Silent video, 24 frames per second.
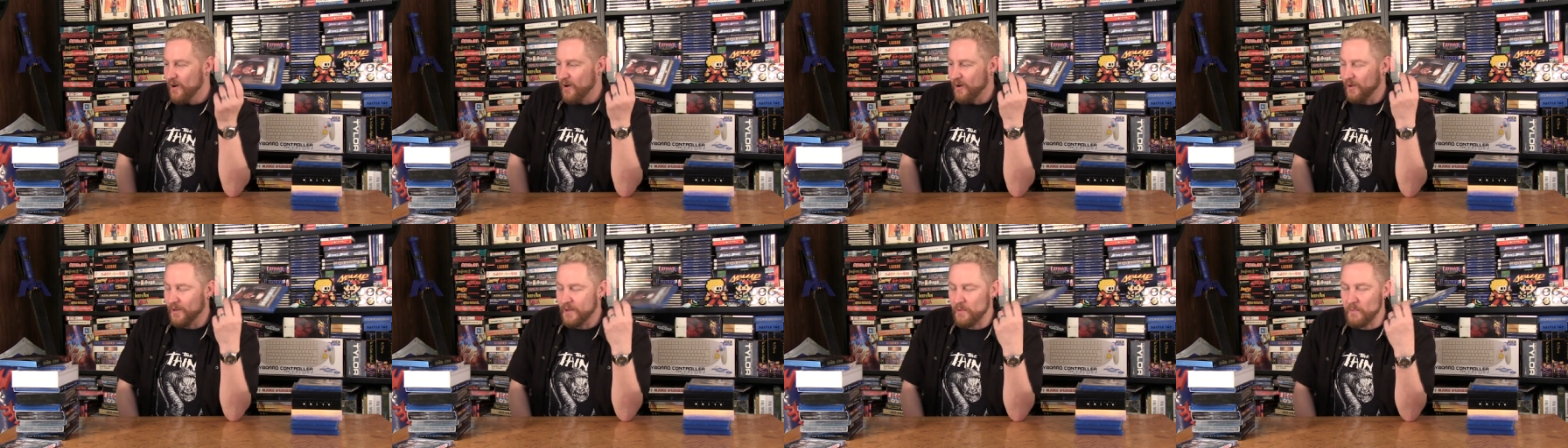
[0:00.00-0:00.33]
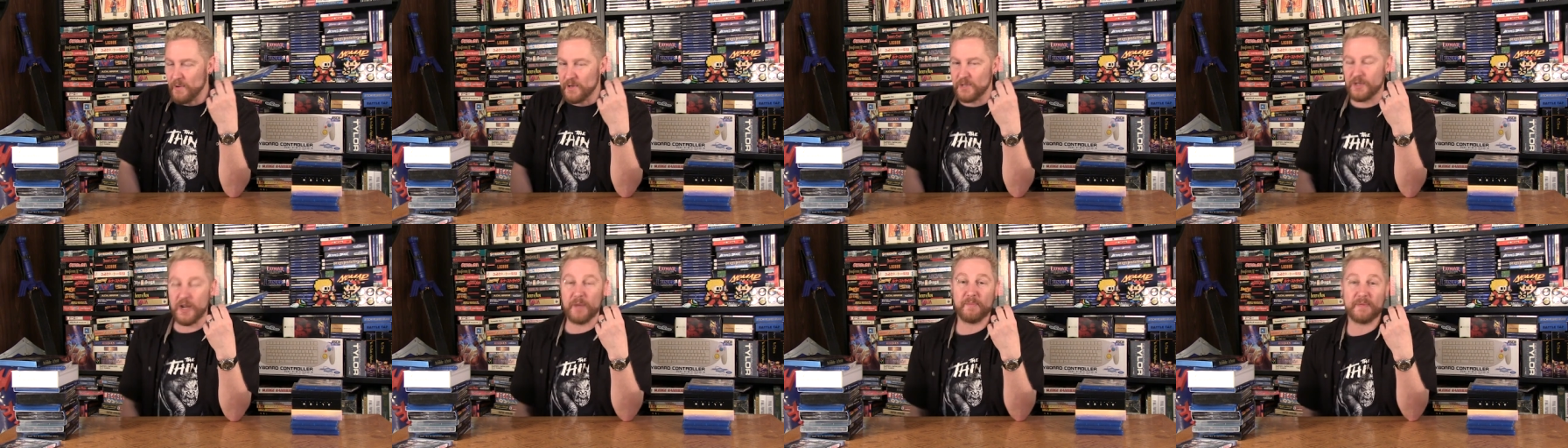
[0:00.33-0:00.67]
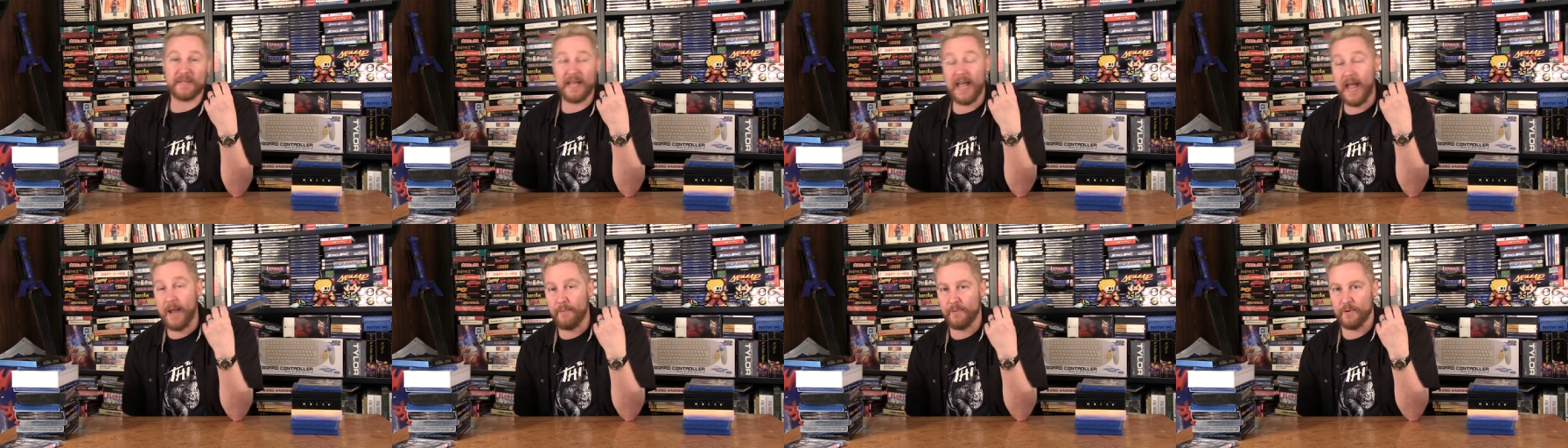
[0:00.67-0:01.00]
only when
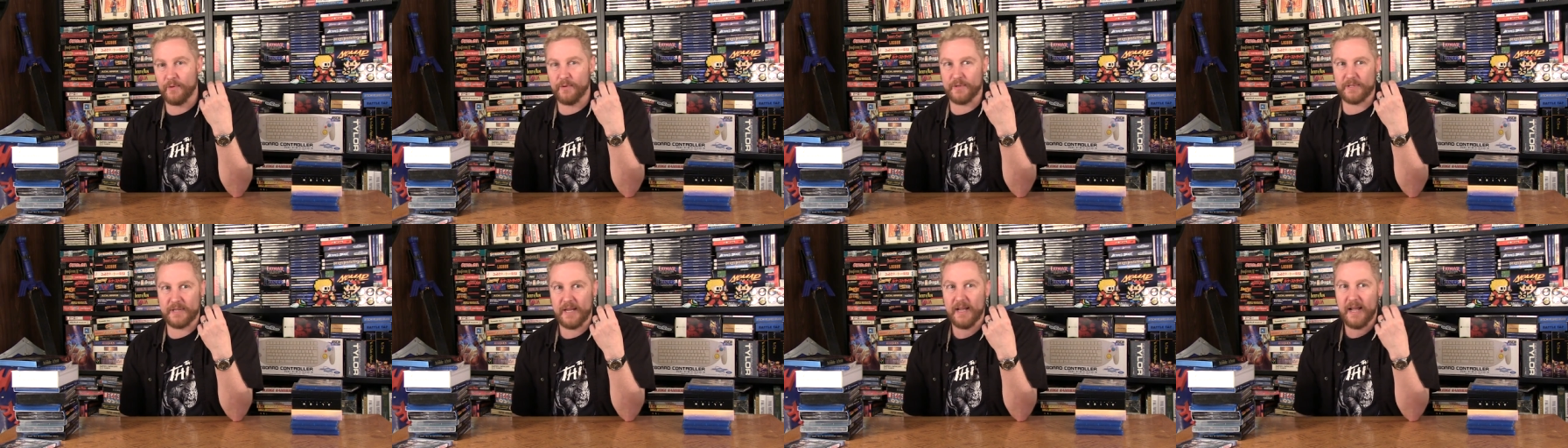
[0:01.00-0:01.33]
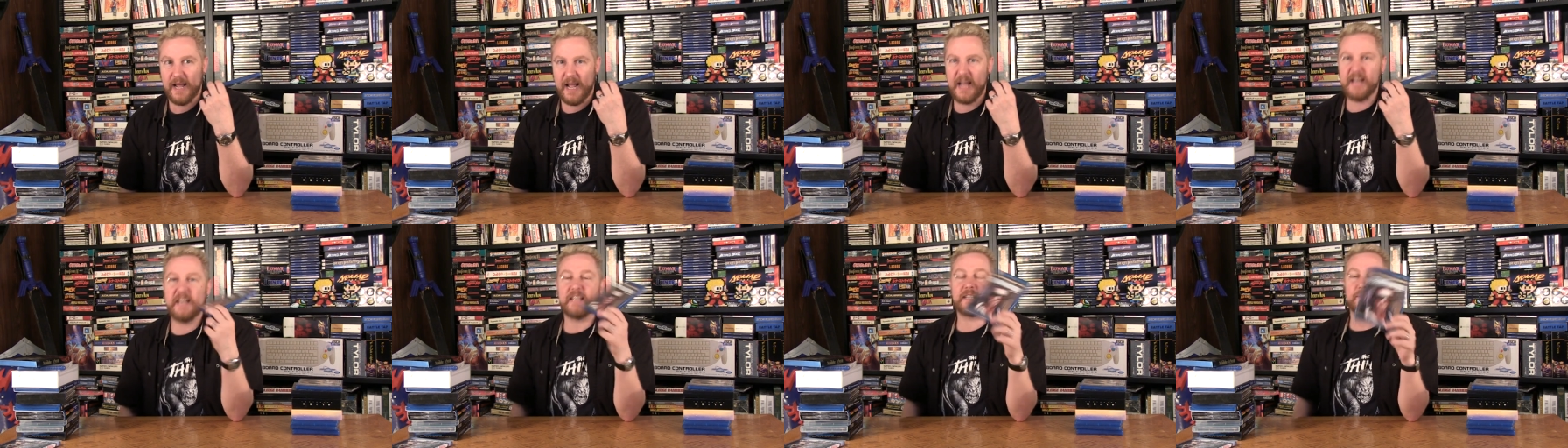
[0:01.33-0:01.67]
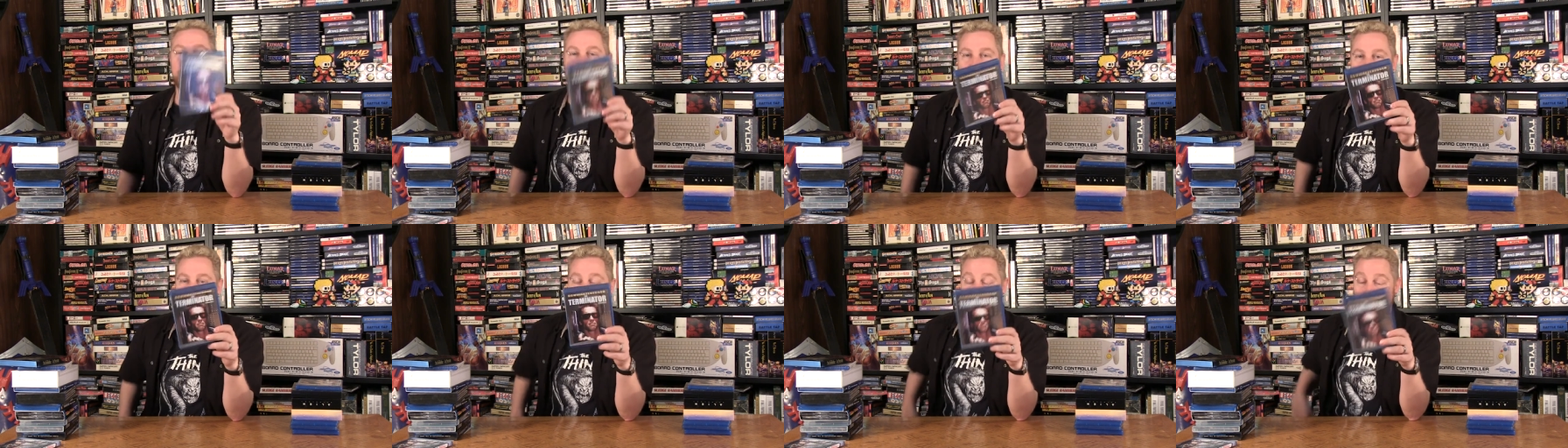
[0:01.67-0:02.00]
James Cameron was in his
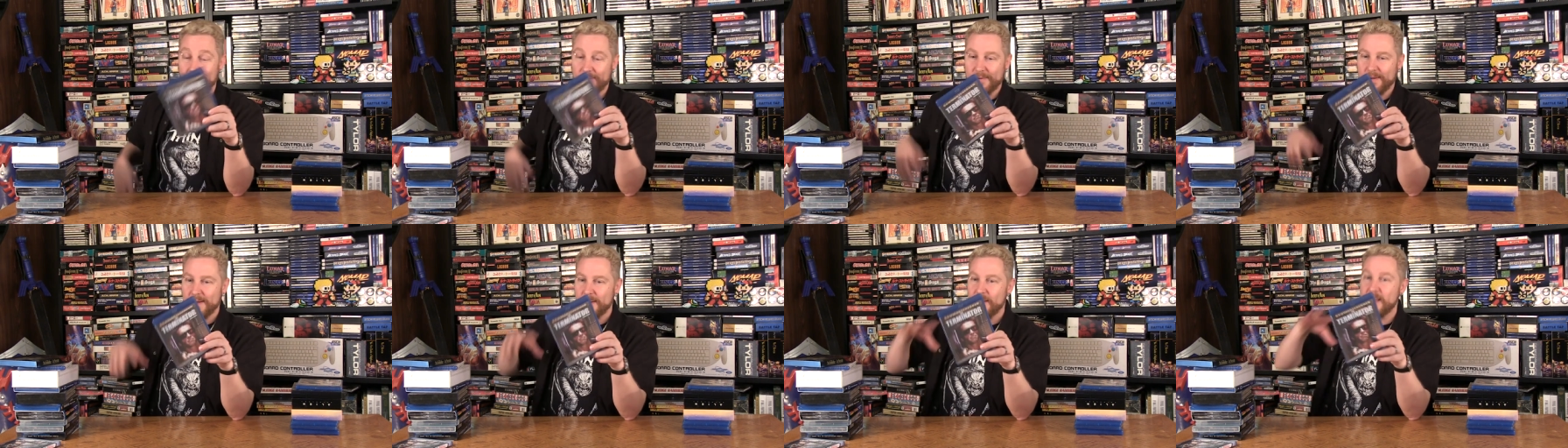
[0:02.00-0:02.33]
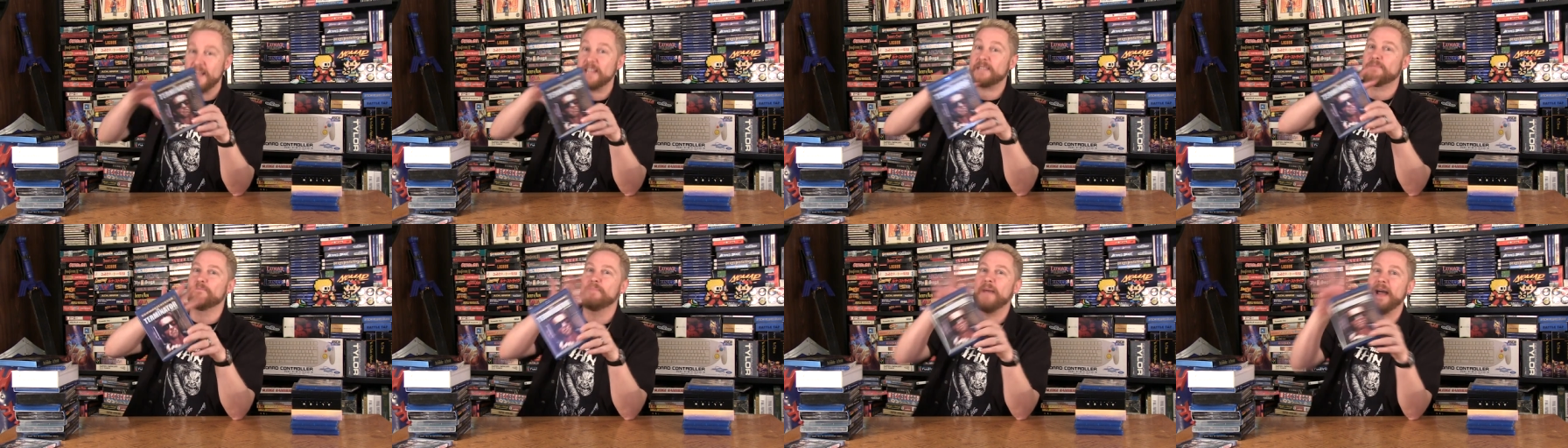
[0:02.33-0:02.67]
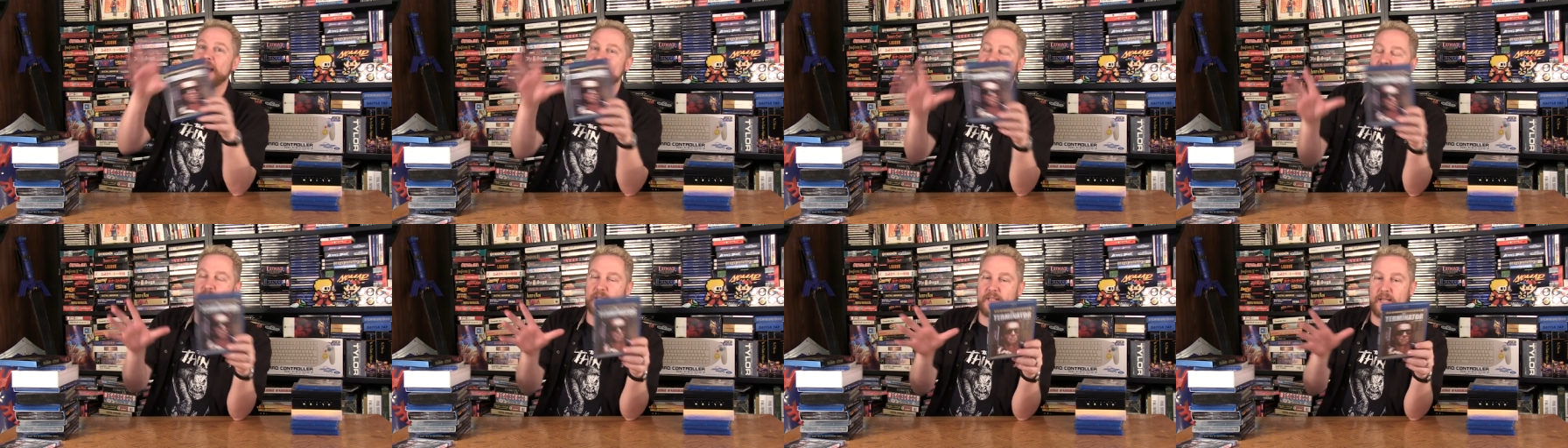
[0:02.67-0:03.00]
you know his
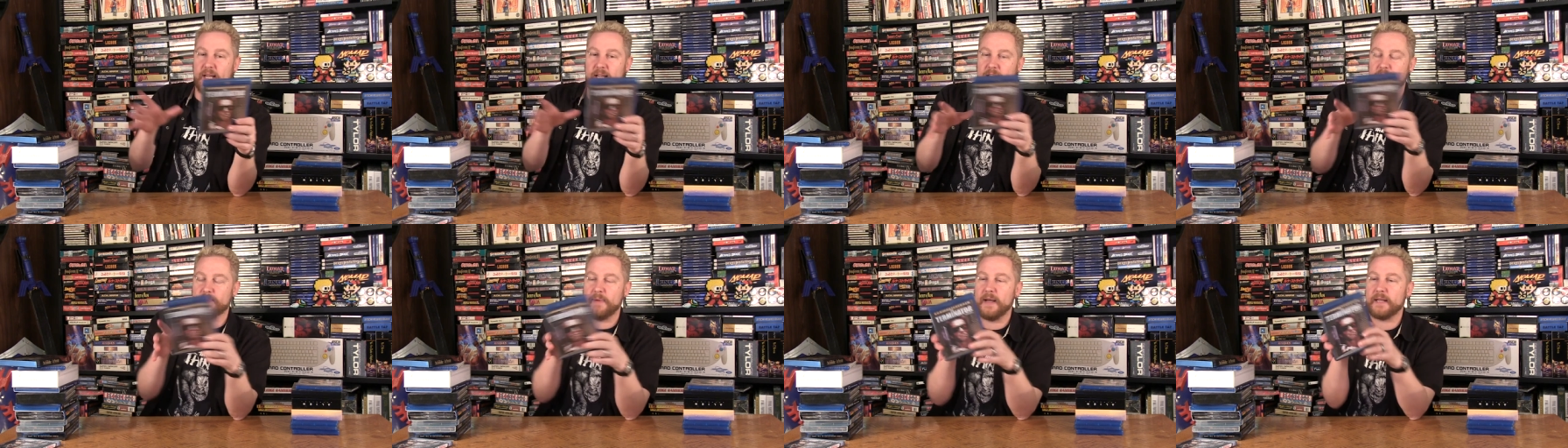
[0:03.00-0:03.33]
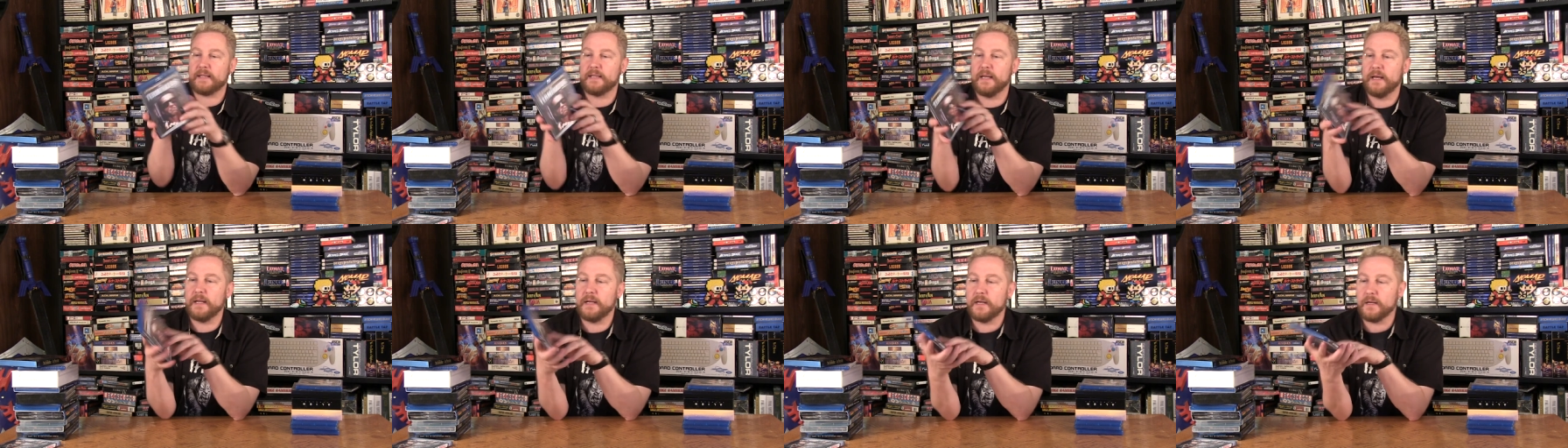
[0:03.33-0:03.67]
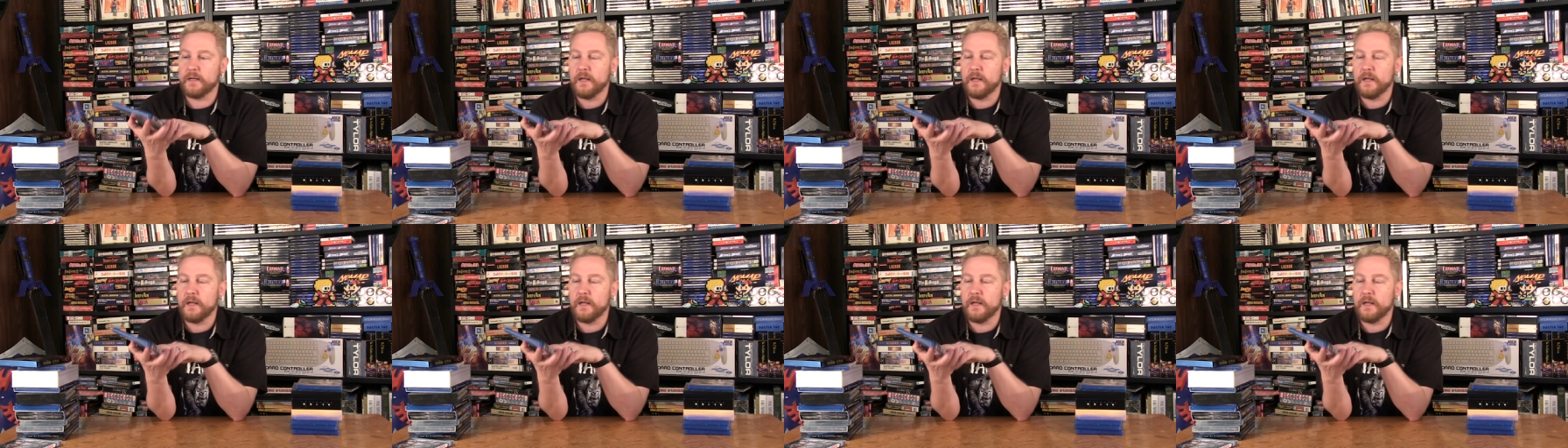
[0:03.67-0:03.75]
magic days back then.